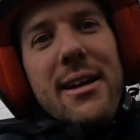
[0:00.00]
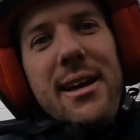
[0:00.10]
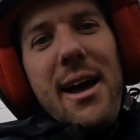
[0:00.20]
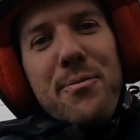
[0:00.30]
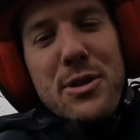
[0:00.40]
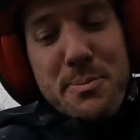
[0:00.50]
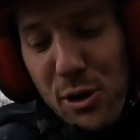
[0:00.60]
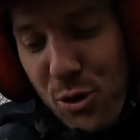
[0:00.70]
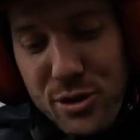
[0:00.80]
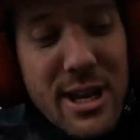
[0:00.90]
yeah, it's
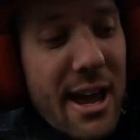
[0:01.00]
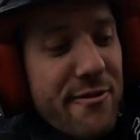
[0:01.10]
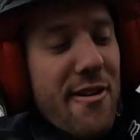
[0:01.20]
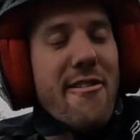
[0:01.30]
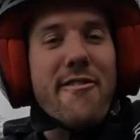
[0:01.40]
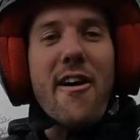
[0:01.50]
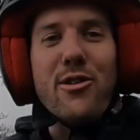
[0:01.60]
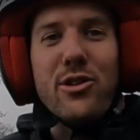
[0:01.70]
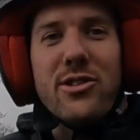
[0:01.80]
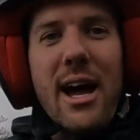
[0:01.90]
been a good day. Very,
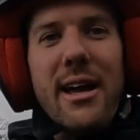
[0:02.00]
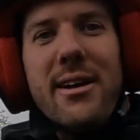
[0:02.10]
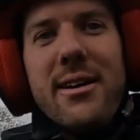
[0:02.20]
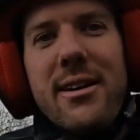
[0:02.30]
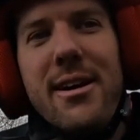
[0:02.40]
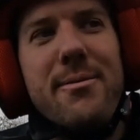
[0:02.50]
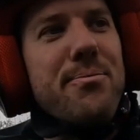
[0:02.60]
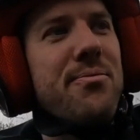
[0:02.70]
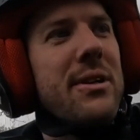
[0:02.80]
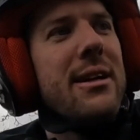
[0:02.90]
very good day.
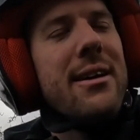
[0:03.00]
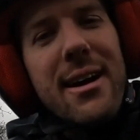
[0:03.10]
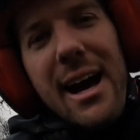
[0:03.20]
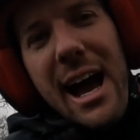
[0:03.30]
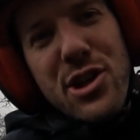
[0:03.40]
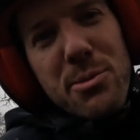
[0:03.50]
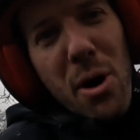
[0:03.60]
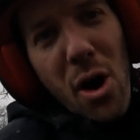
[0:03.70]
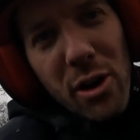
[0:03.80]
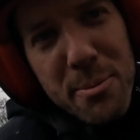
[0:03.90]
Um, Ash and
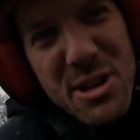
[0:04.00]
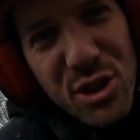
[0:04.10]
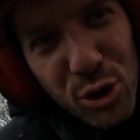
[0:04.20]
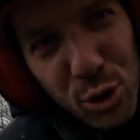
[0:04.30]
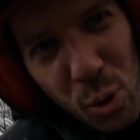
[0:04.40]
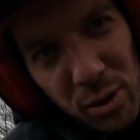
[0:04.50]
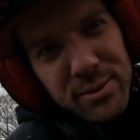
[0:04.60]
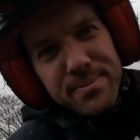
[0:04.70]
Mark, you missed a good one.